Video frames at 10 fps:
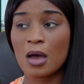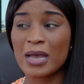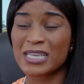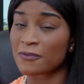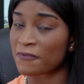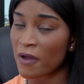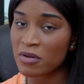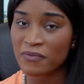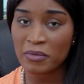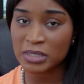It's a
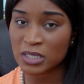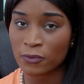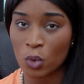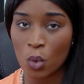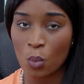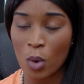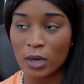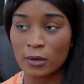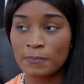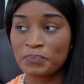very, very difficult
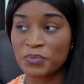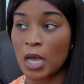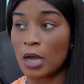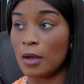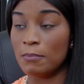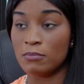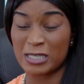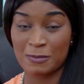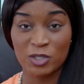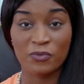one,
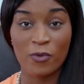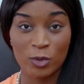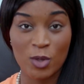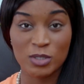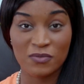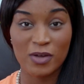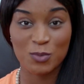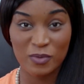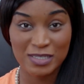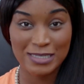especially for those of us
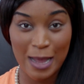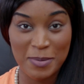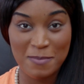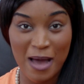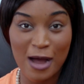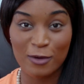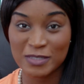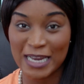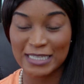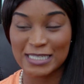with snappy
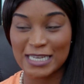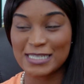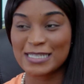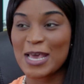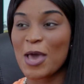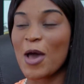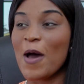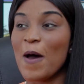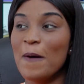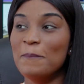mouths, ladies.
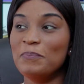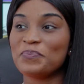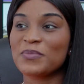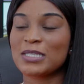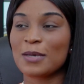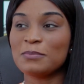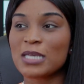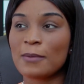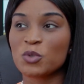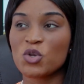
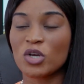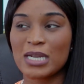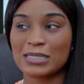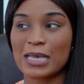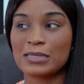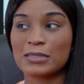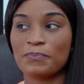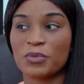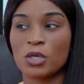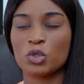Sometimes when you're going to say
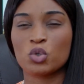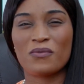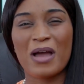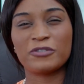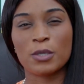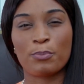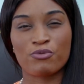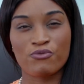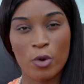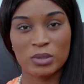something, you sort of have to
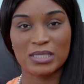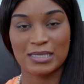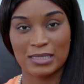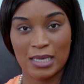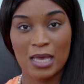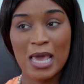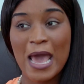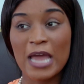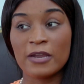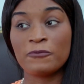process it.
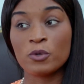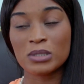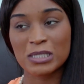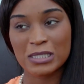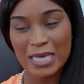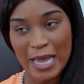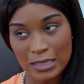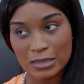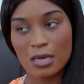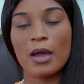And if you
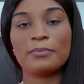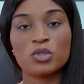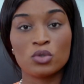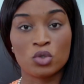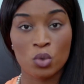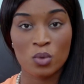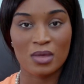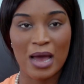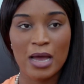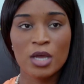take time to do
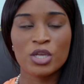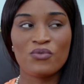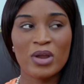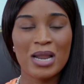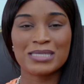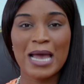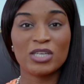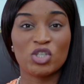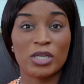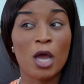that, you realize
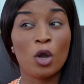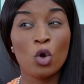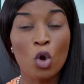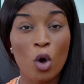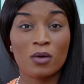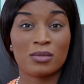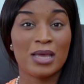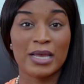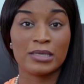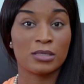actually a lot of
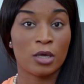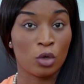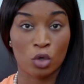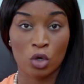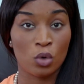things can